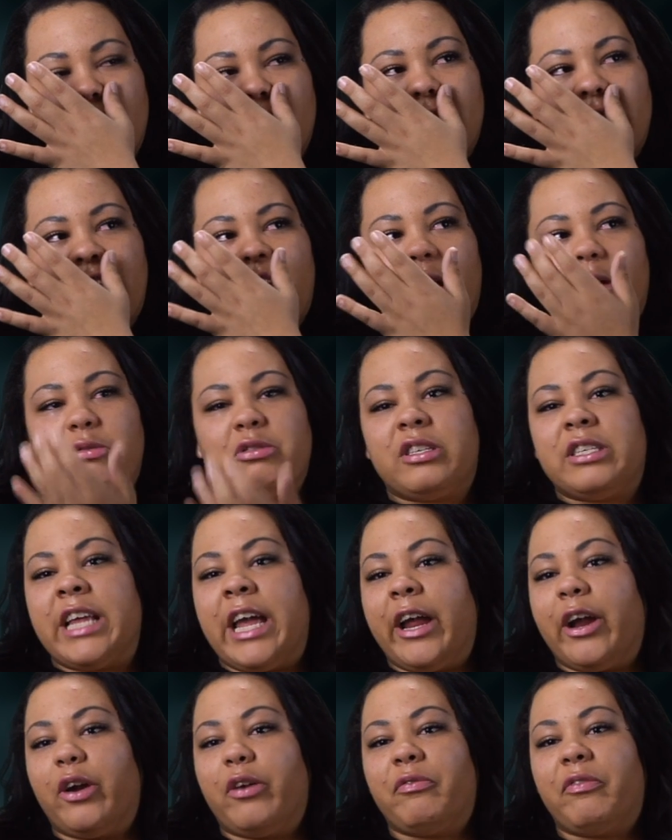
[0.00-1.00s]
Was that I was
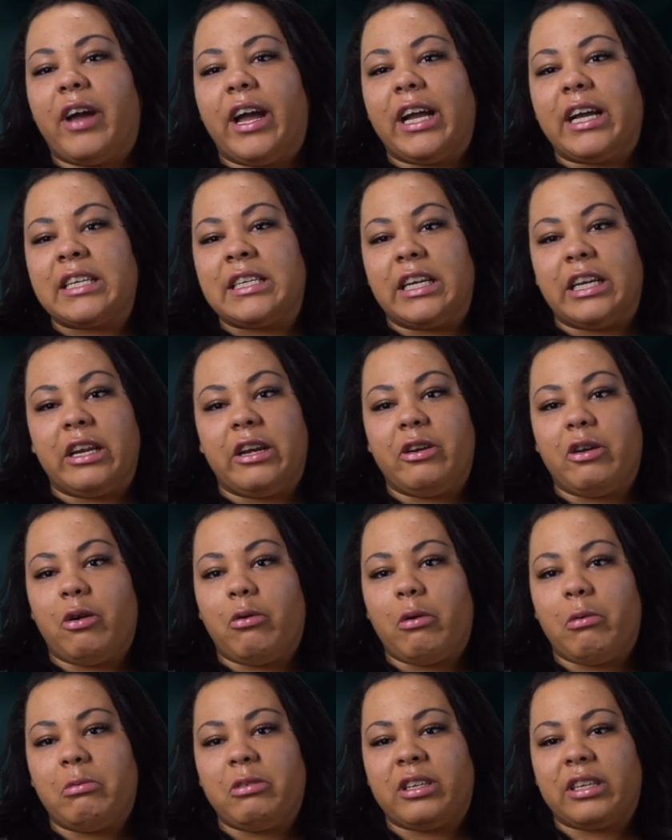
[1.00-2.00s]
terrified because I didn't know
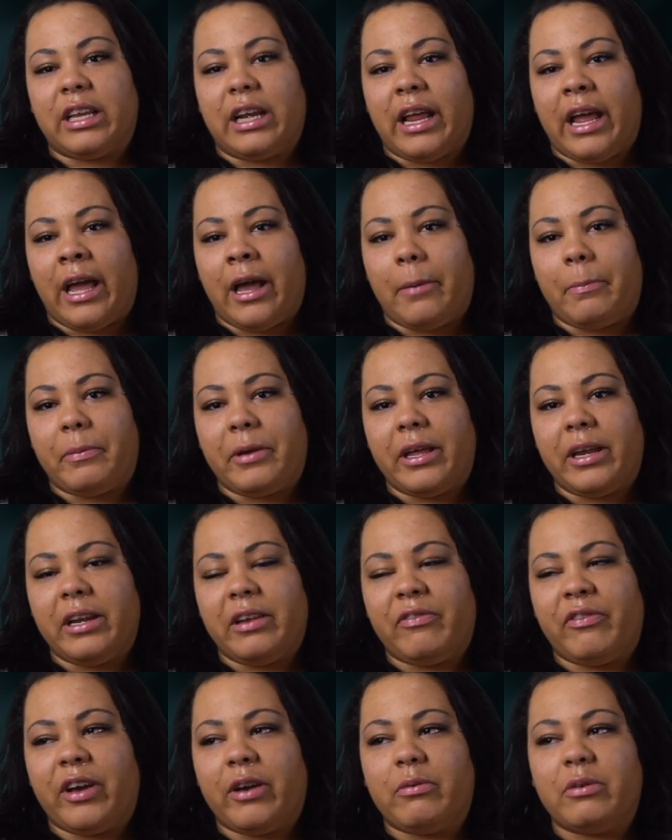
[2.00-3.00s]
what was gonna happen,
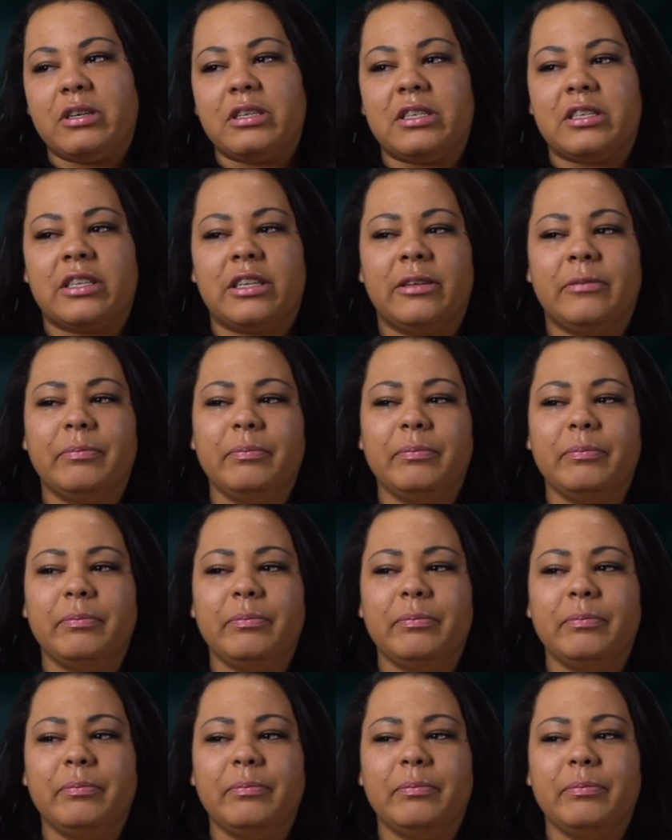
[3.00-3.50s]
if I was